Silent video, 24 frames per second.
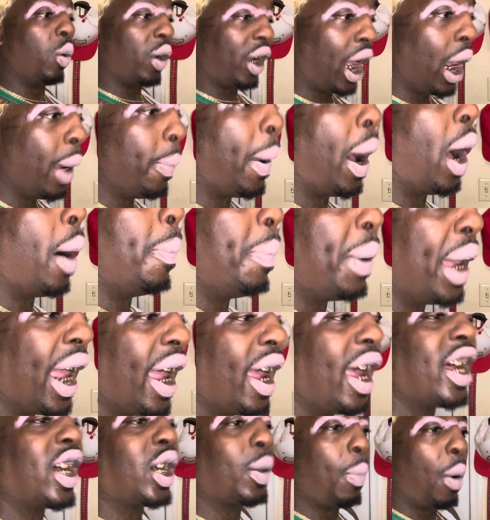keep on
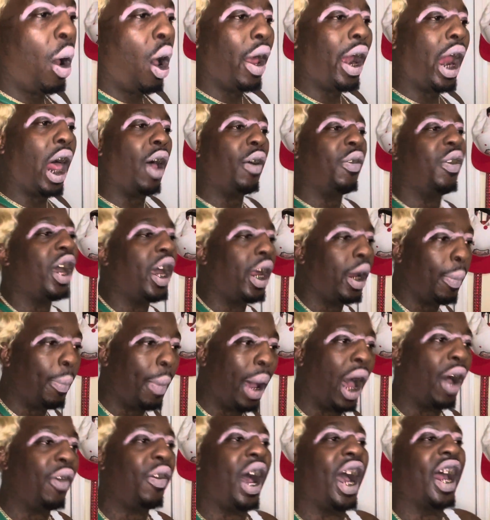being smart off at the
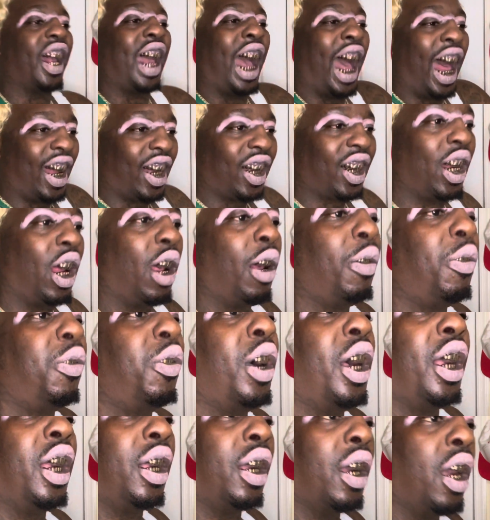mouth? I got something
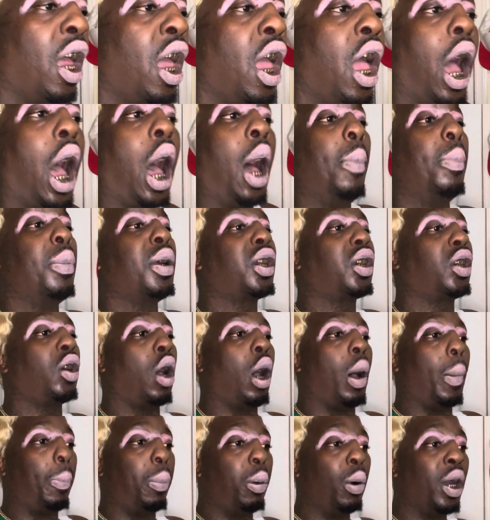for you. I'ma
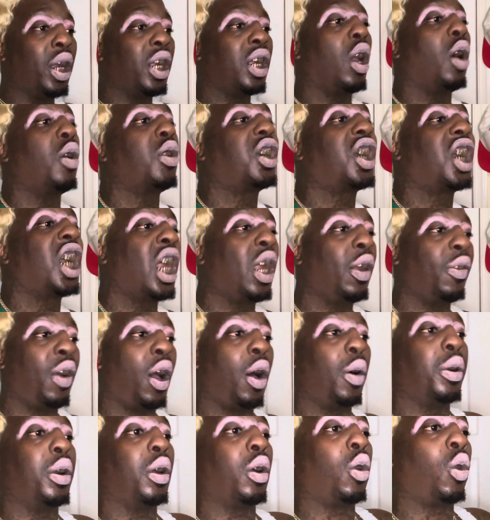start putting your teeth
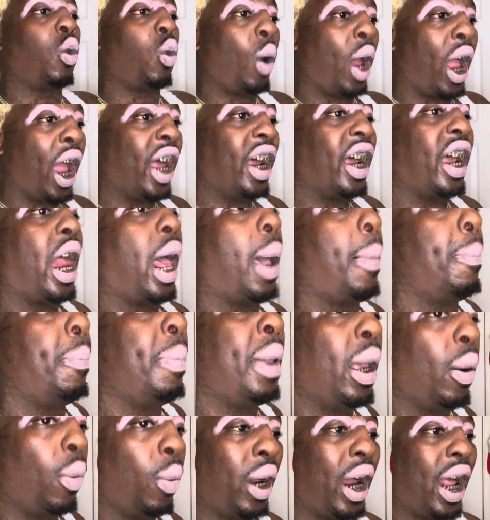on the grind. I
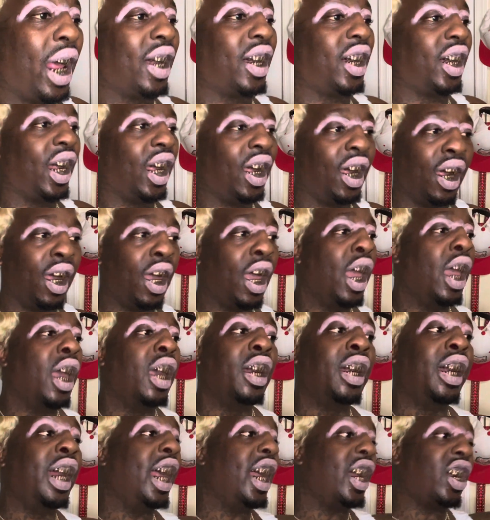meant what I said.
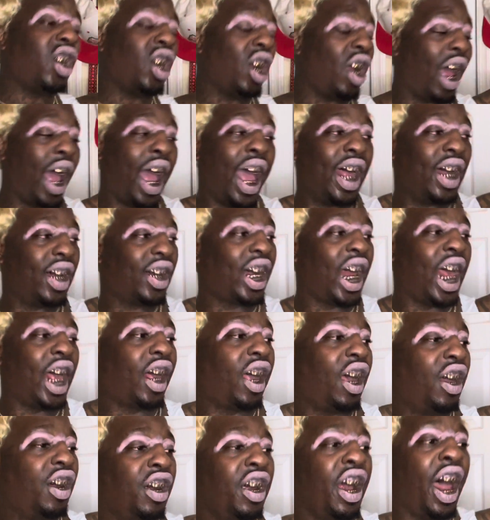This year I ain't
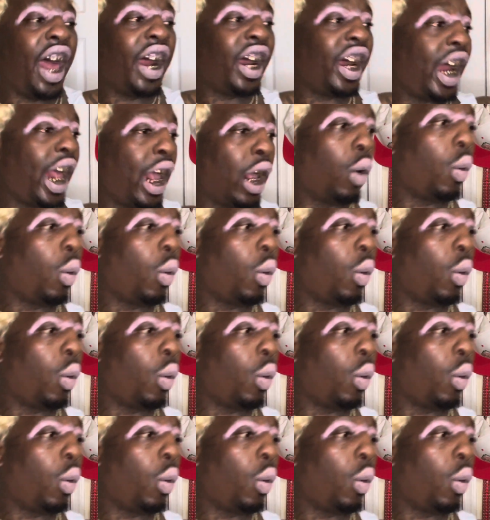taking none of that